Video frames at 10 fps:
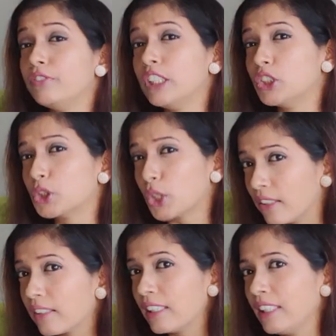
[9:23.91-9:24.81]
we
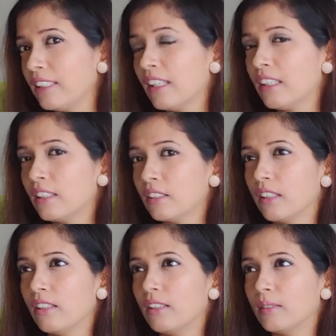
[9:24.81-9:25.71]
generally
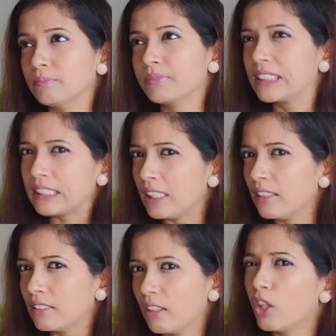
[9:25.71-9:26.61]

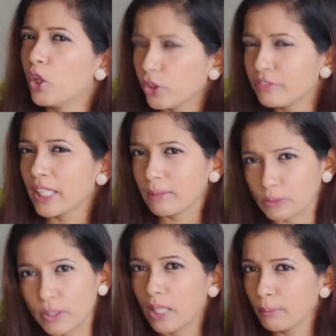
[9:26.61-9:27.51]
see a lot of
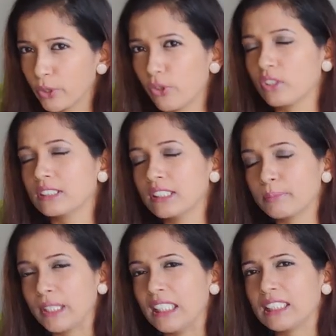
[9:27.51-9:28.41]
times, we come across
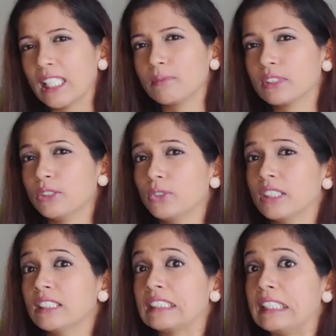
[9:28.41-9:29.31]
this many times, and you
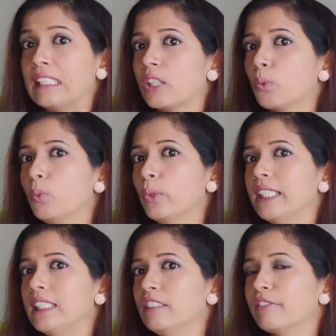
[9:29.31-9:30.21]
can see that
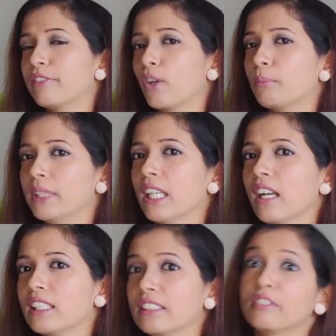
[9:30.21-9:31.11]
we from behind,